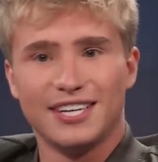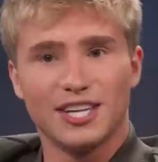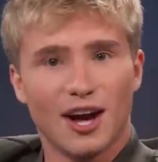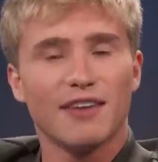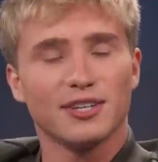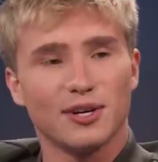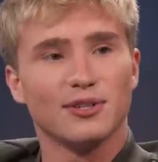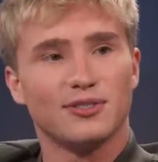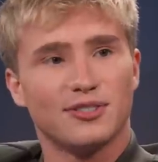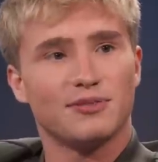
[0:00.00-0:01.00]
you know, having
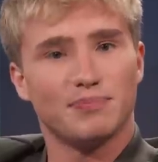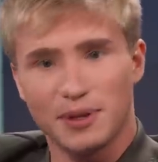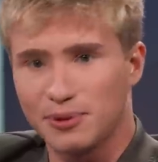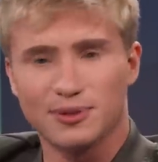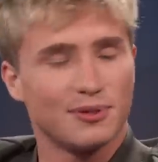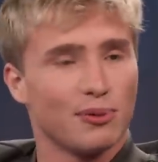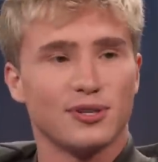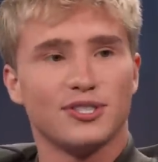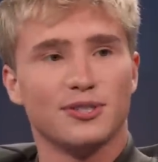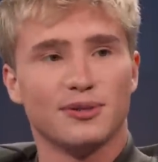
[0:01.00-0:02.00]
close people who
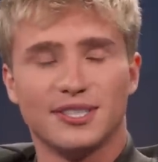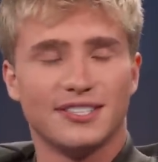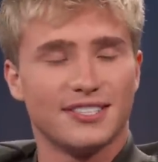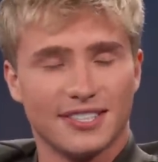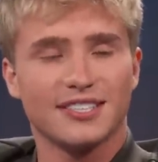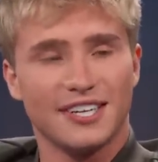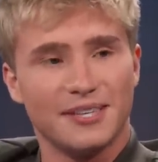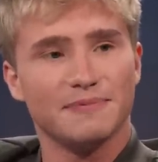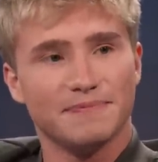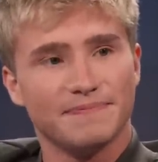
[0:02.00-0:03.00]
support you is, is key.
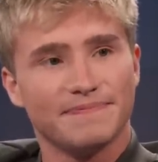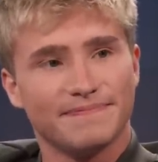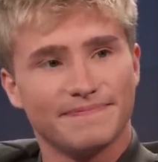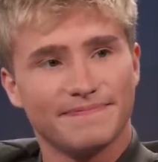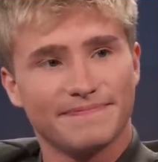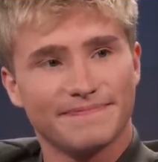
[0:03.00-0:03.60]
I think